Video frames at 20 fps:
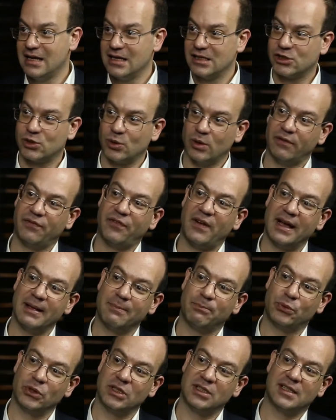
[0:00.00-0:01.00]
So if I
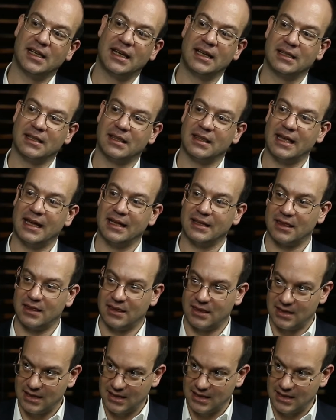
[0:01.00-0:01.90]
pretend that